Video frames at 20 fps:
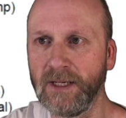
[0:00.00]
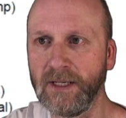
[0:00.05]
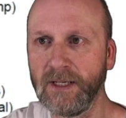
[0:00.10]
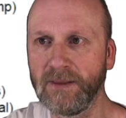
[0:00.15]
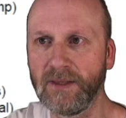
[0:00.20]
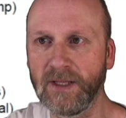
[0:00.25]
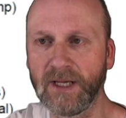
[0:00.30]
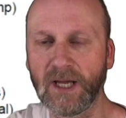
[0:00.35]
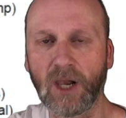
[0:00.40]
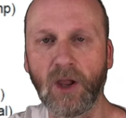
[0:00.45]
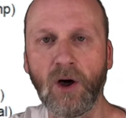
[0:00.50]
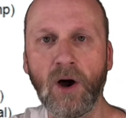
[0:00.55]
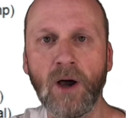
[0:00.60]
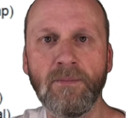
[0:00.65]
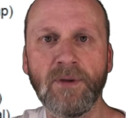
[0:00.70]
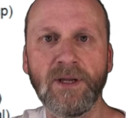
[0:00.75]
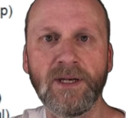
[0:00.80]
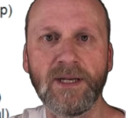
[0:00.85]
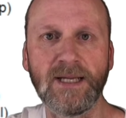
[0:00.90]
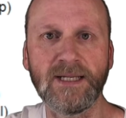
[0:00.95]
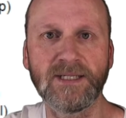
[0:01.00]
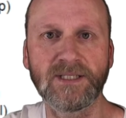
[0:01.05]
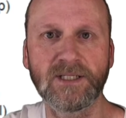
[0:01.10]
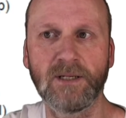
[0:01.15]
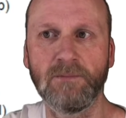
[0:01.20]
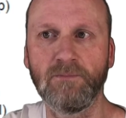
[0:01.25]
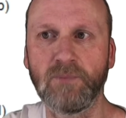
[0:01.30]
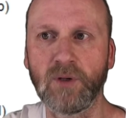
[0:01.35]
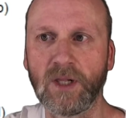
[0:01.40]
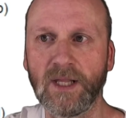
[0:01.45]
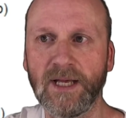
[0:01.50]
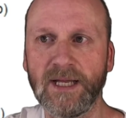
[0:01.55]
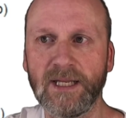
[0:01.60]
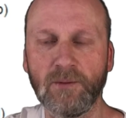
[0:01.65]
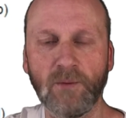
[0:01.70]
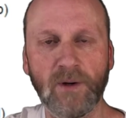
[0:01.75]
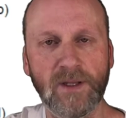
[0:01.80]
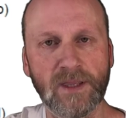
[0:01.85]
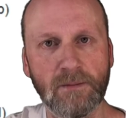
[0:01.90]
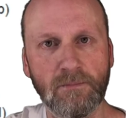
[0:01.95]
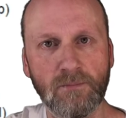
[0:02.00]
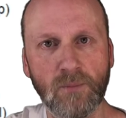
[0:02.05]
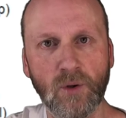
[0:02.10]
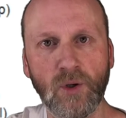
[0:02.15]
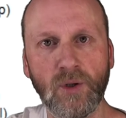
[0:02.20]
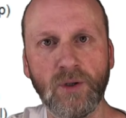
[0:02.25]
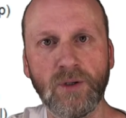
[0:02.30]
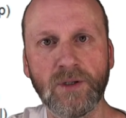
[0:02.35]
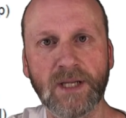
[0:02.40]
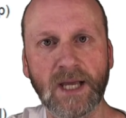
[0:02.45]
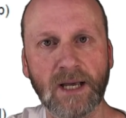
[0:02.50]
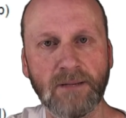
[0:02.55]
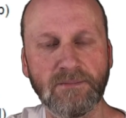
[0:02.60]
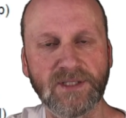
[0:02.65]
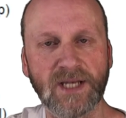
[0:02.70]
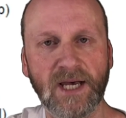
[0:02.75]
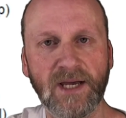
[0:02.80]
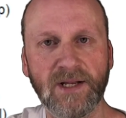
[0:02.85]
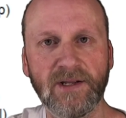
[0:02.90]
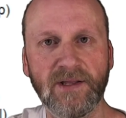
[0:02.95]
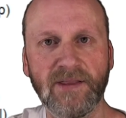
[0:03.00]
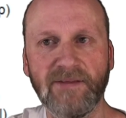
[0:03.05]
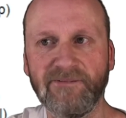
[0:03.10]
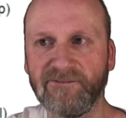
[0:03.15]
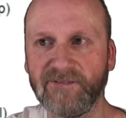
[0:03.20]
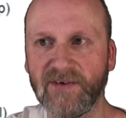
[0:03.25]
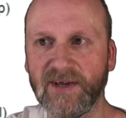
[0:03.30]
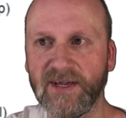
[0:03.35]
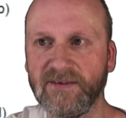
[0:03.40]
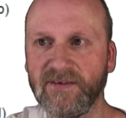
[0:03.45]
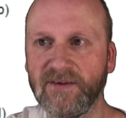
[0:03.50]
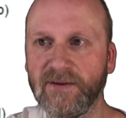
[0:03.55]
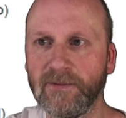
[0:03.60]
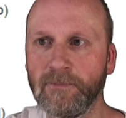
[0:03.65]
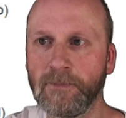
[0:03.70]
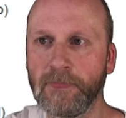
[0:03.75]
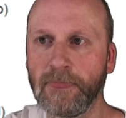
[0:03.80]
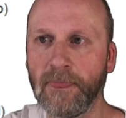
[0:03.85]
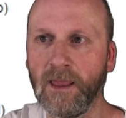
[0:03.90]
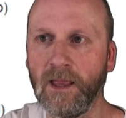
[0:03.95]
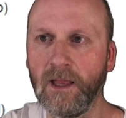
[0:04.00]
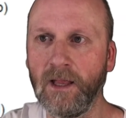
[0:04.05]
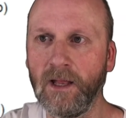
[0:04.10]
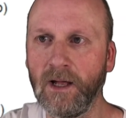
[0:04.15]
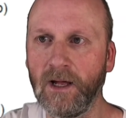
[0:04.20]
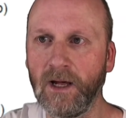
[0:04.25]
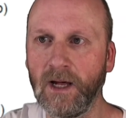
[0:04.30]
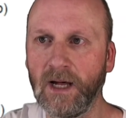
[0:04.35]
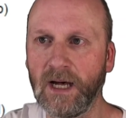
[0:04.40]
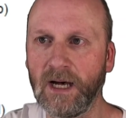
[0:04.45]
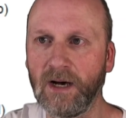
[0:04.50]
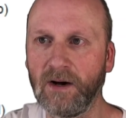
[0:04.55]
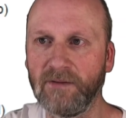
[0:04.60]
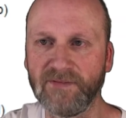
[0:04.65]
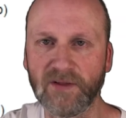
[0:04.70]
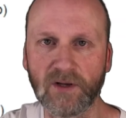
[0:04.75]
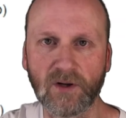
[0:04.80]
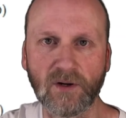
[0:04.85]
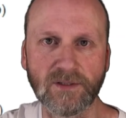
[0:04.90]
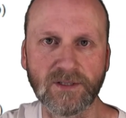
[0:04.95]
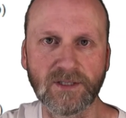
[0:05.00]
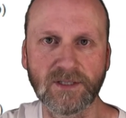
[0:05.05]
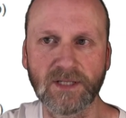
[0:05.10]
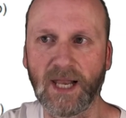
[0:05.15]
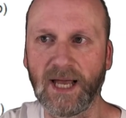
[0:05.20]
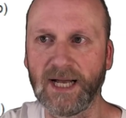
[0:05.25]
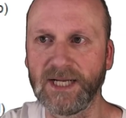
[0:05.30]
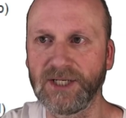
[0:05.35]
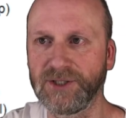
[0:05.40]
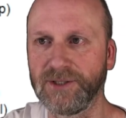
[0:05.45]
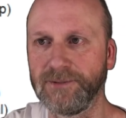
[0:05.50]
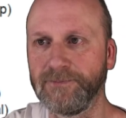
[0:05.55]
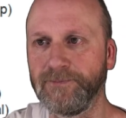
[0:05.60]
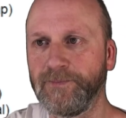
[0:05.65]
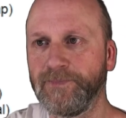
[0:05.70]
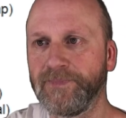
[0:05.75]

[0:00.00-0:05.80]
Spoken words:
The alignment is complete when the moon comes under the feet of the constellation.